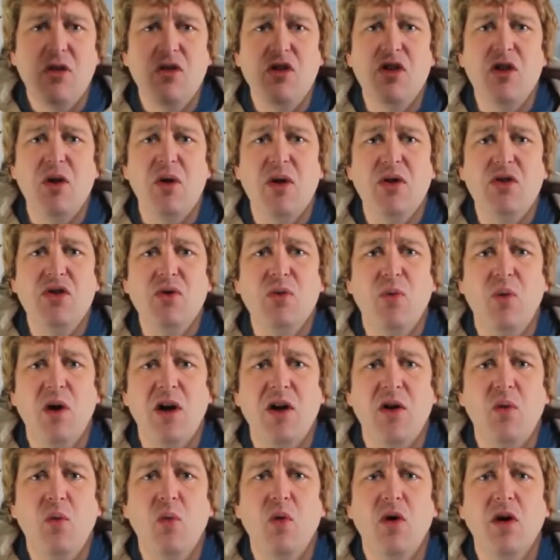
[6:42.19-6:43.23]
you want
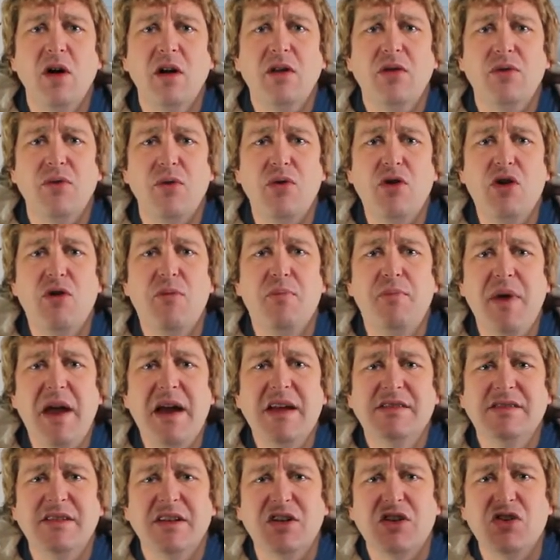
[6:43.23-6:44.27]
to work through your
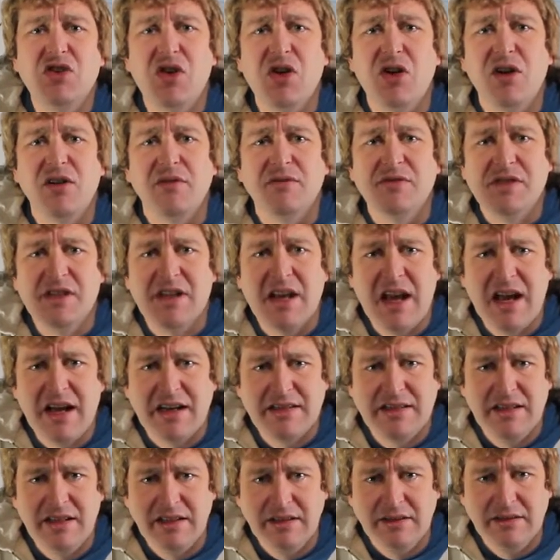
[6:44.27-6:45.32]
basic nerves in
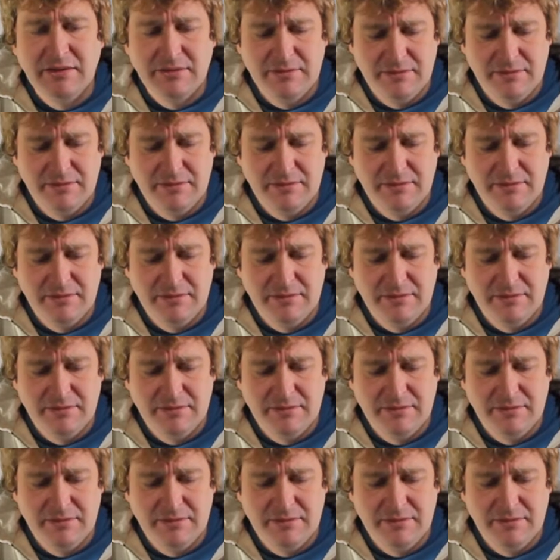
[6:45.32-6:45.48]
acting.